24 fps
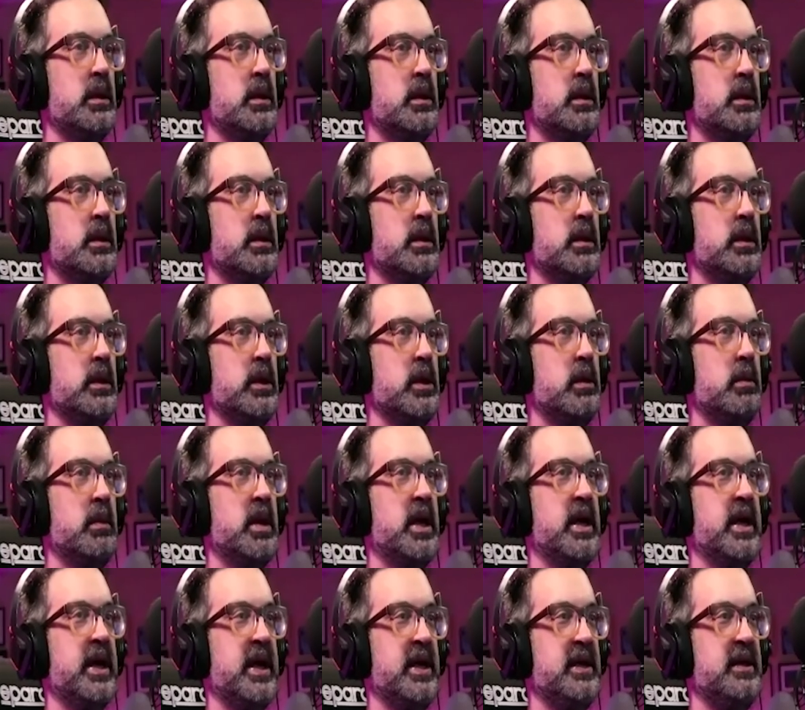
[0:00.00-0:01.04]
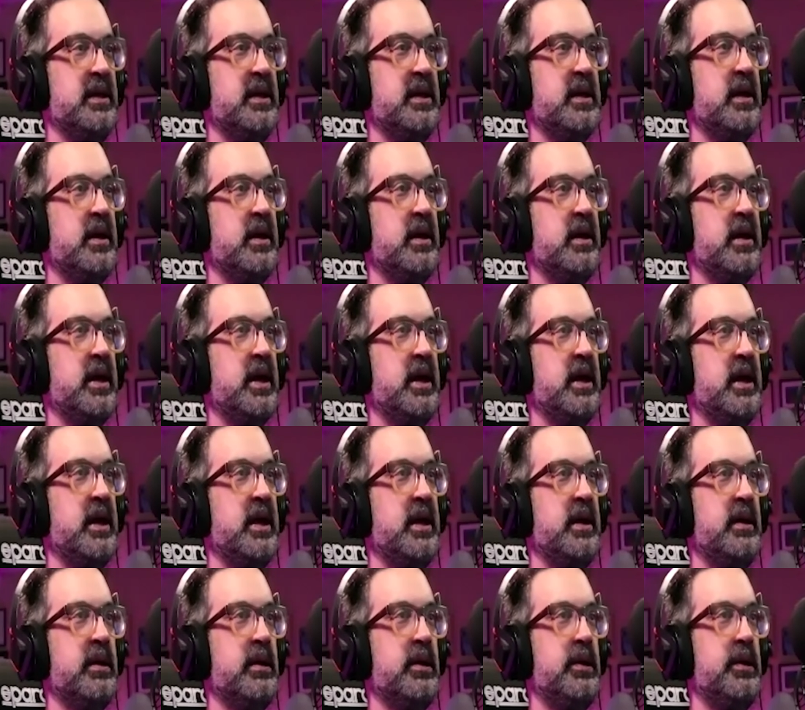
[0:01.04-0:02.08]
you know my idea,
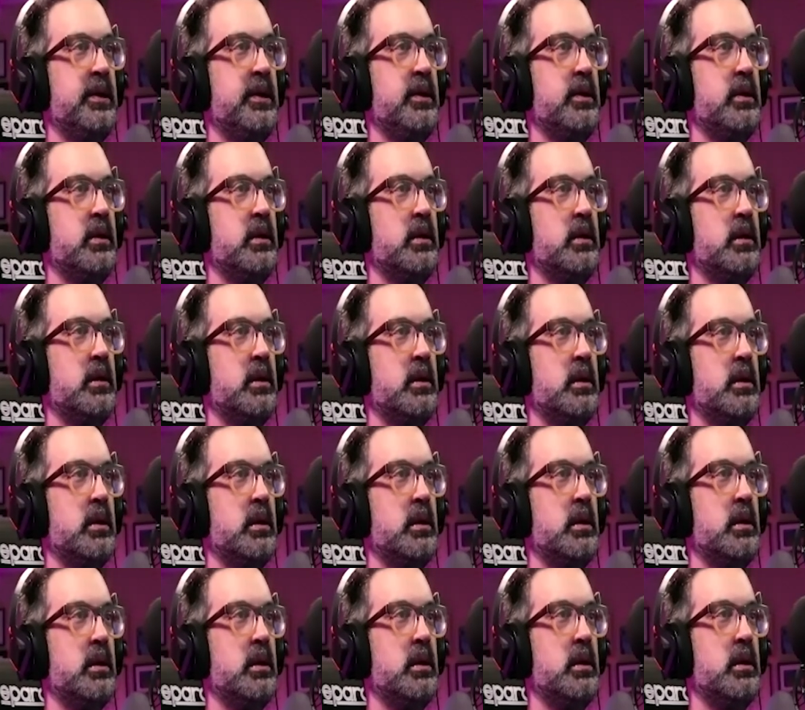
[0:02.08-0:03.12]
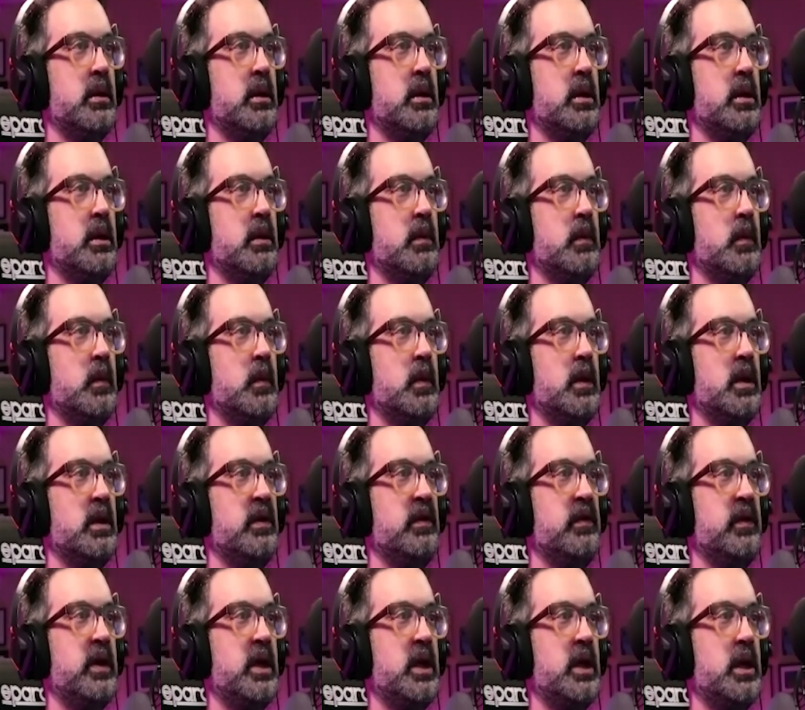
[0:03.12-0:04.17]
and it was
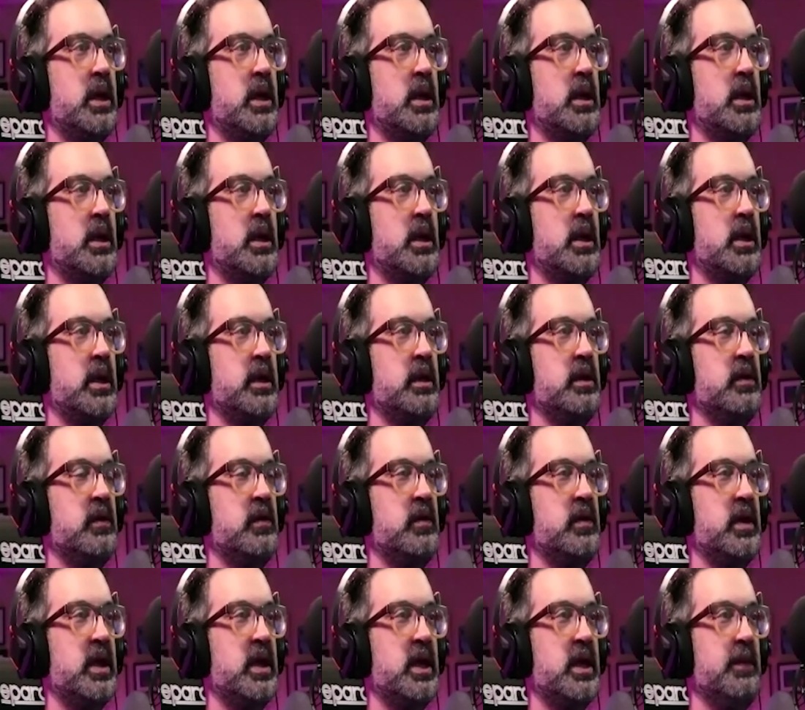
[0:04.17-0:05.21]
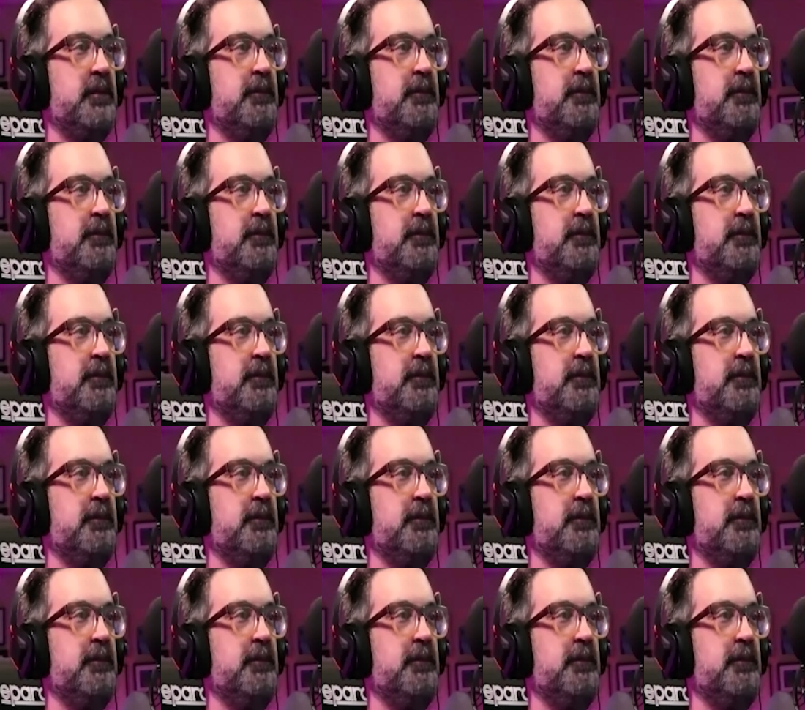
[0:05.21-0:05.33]
uh, how do you say